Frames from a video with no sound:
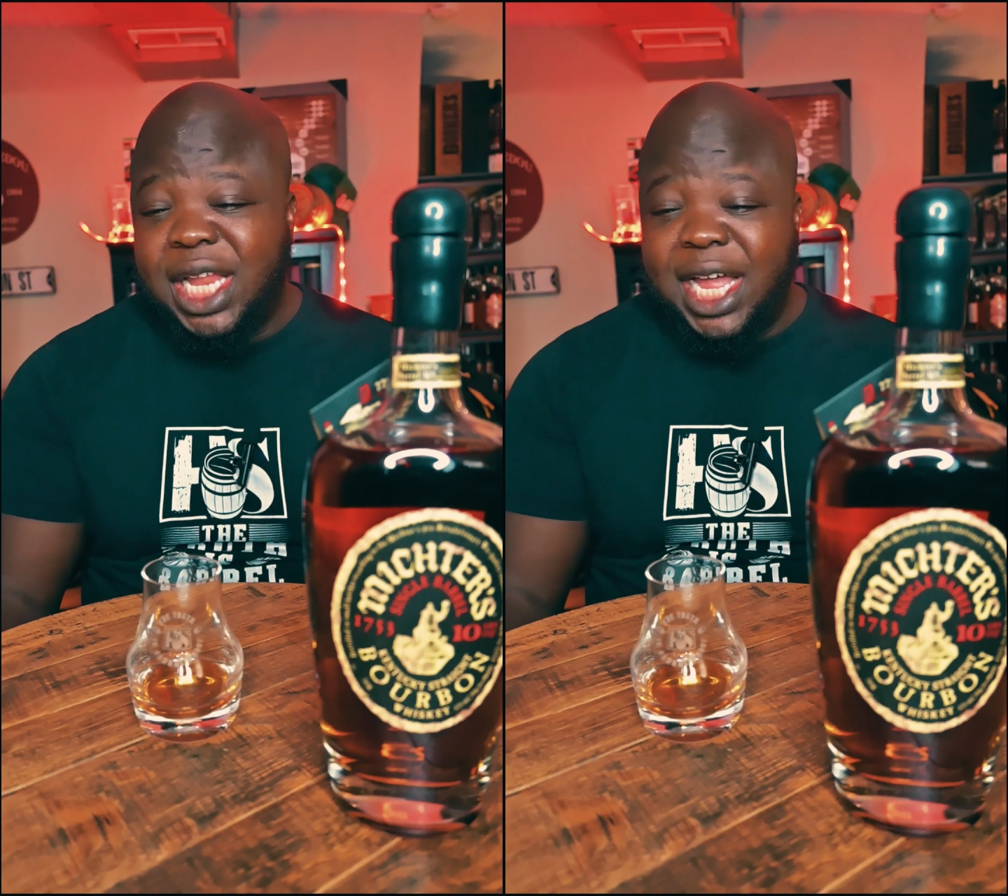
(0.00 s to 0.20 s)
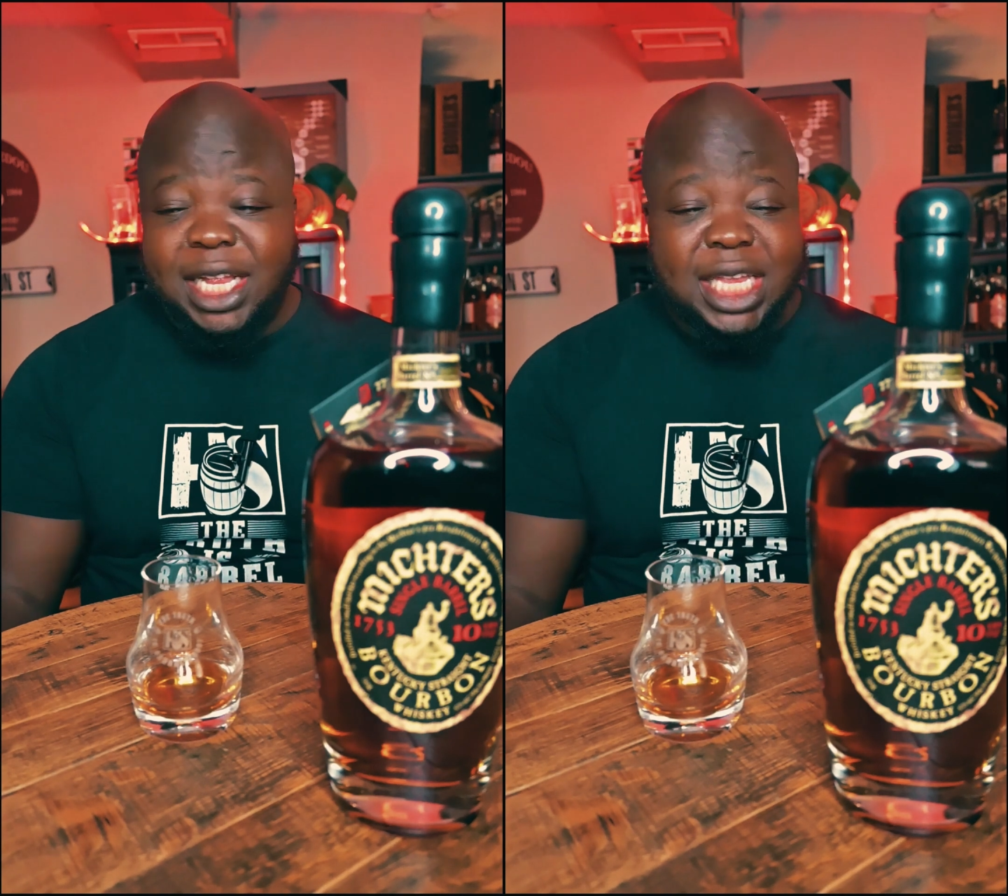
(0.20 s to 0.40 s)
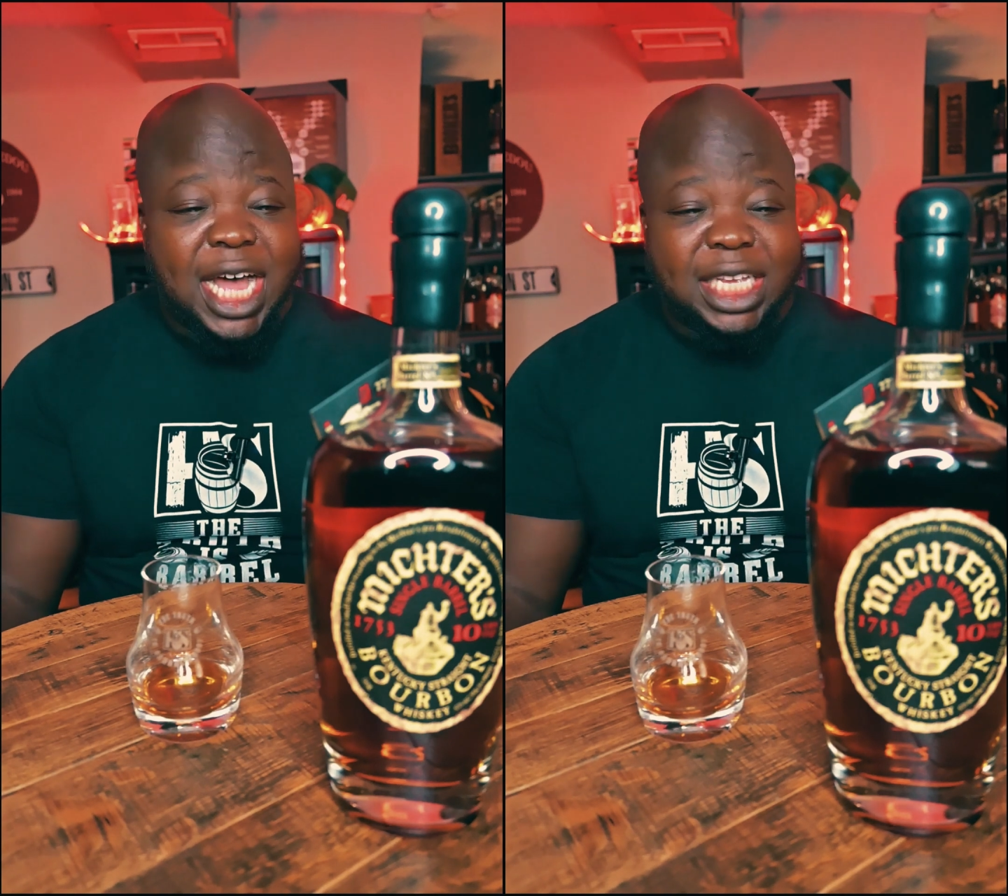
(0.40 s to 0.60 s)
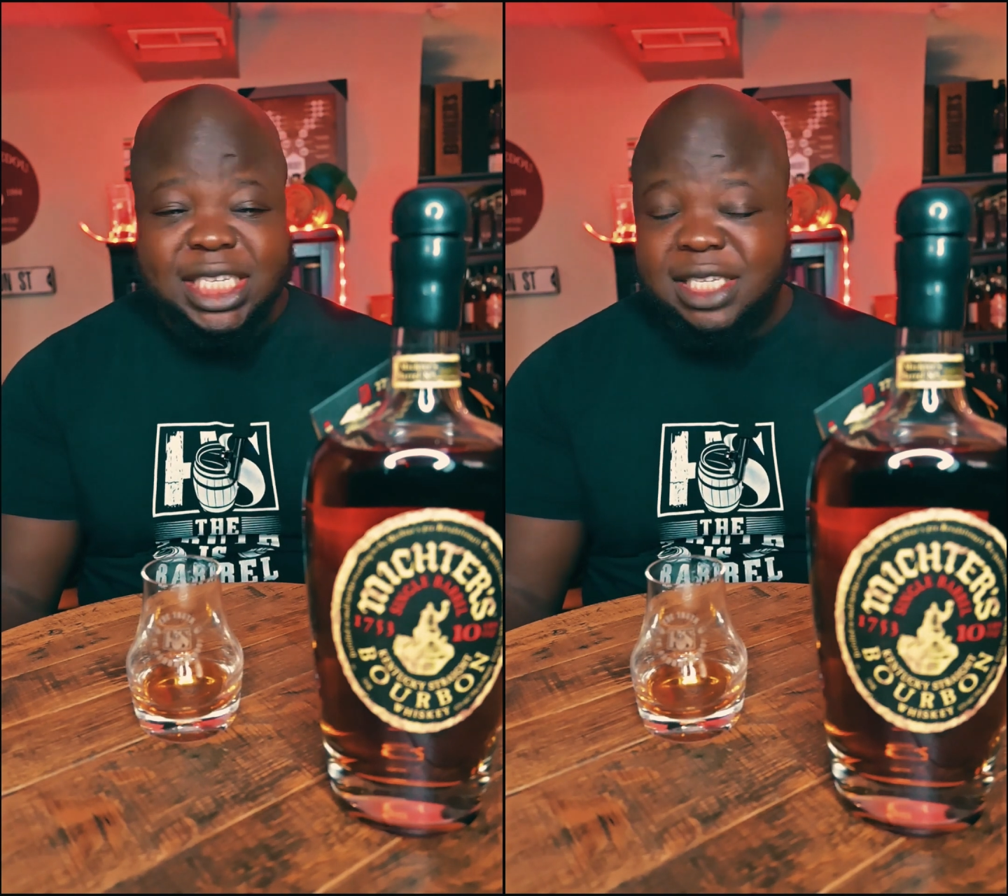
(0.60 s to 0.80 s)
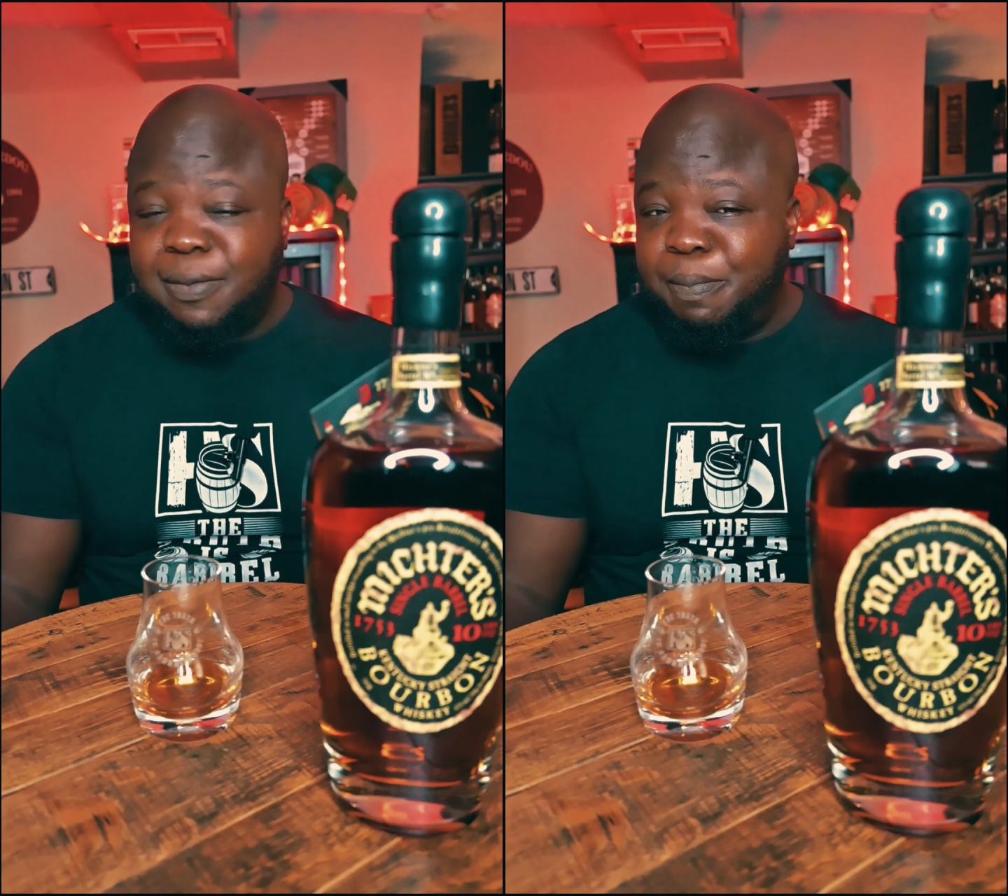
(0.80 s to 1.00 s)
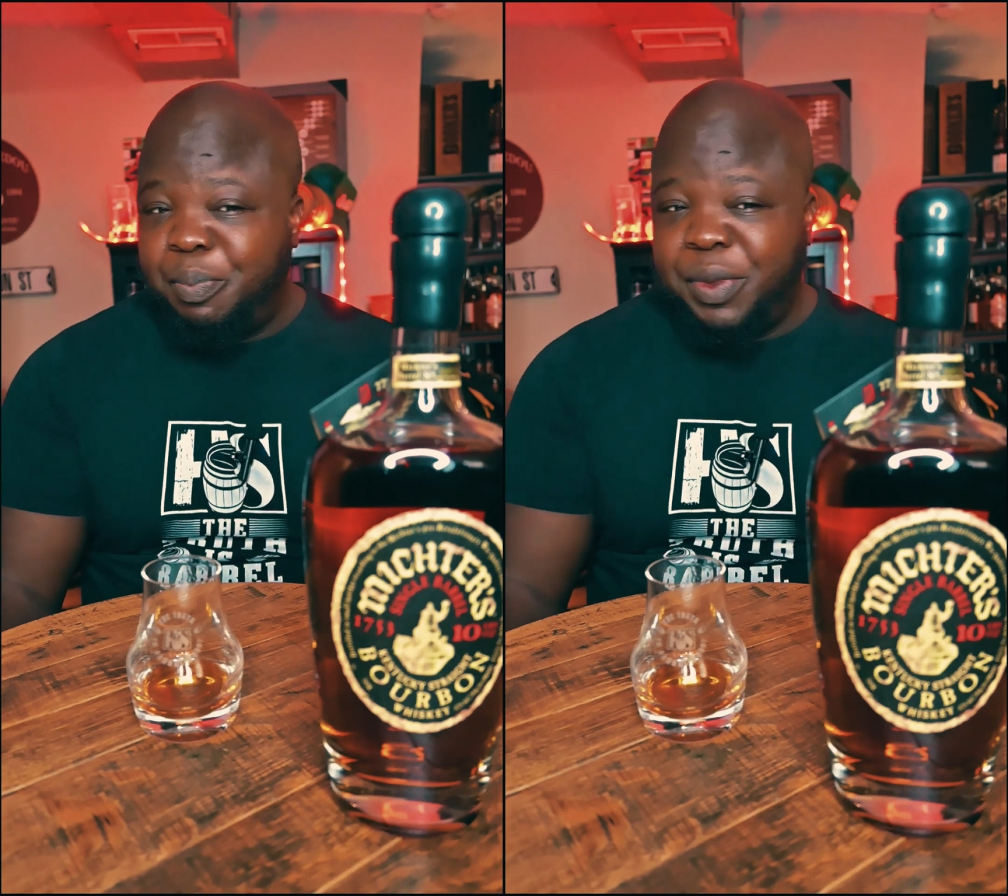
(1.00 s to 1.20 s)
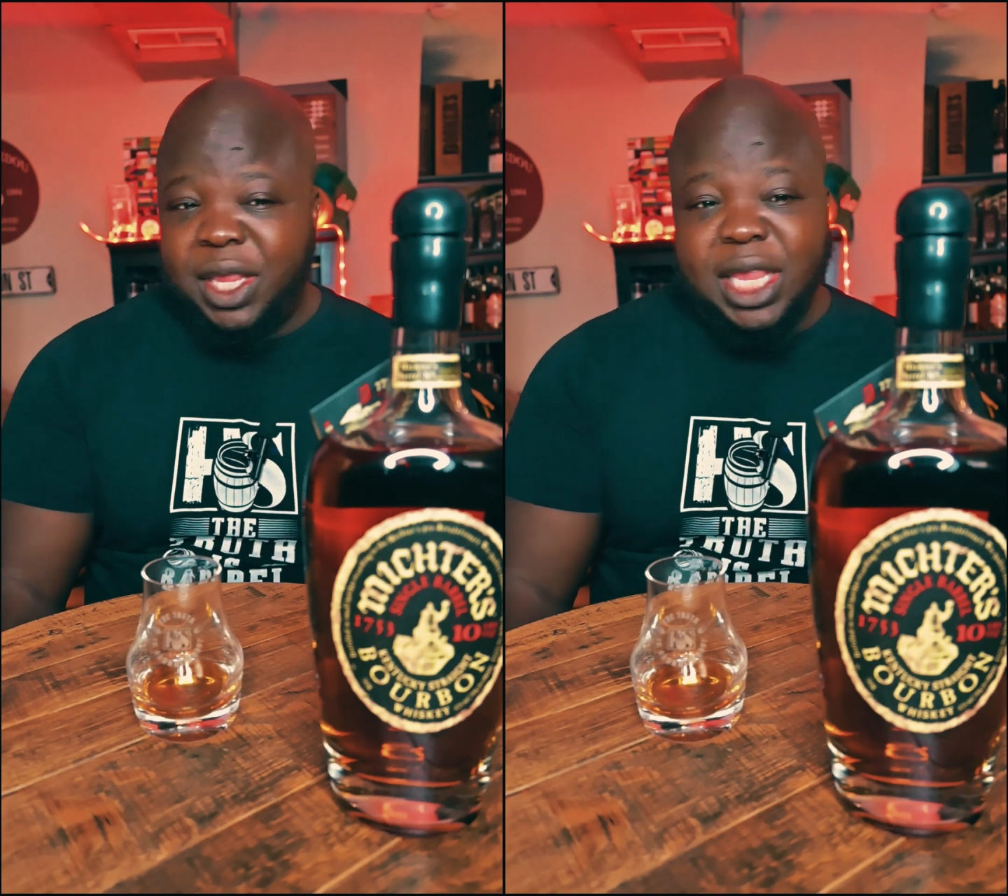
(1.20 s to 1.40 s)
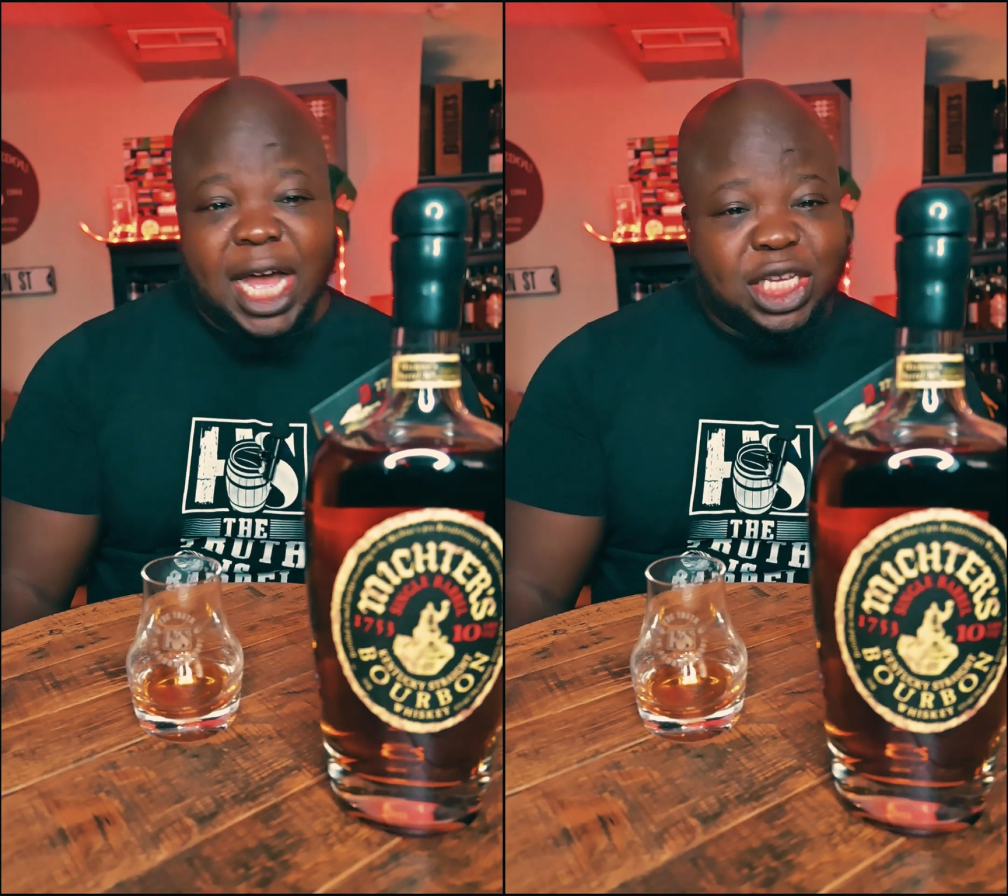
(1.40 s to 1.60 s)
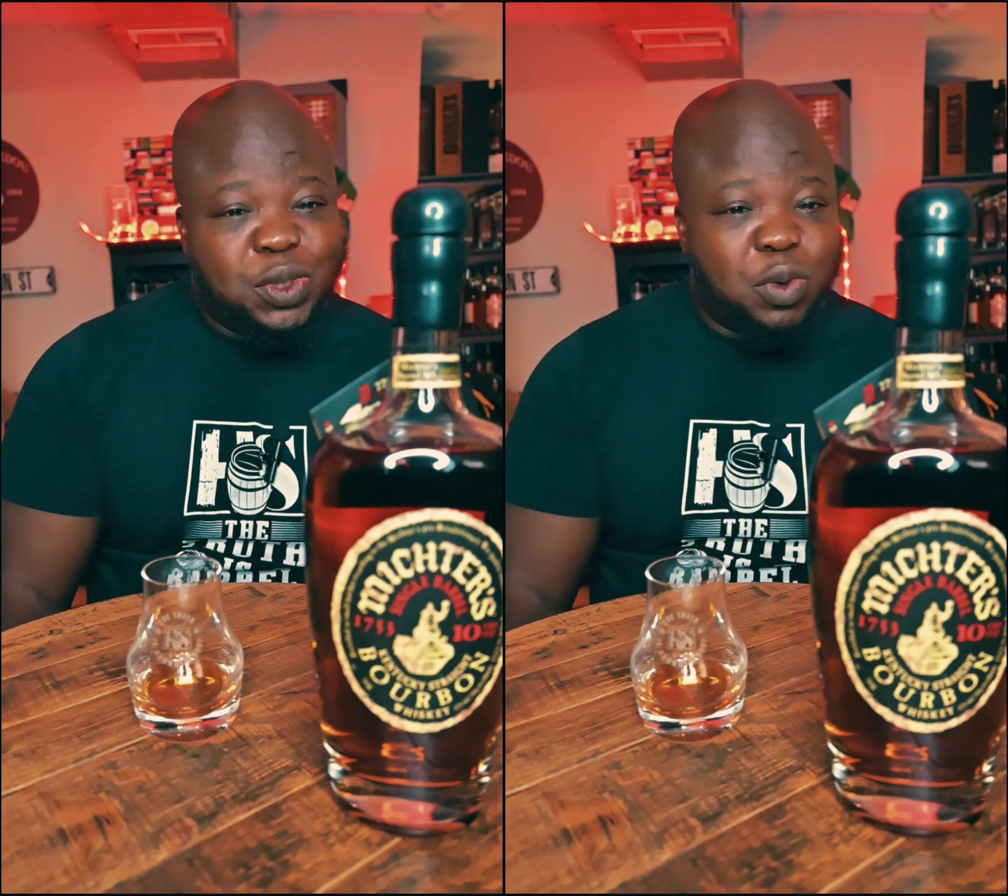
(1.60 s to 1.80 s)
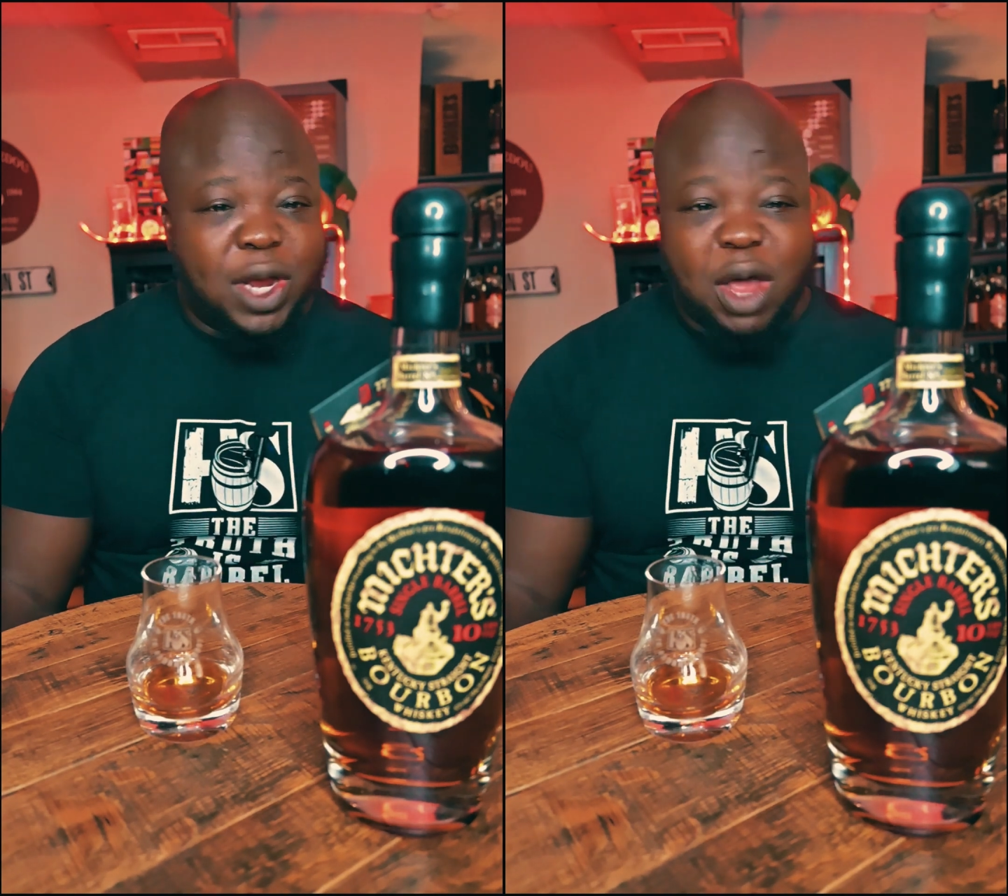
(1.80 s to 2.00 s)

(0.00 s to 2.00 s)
Like that's what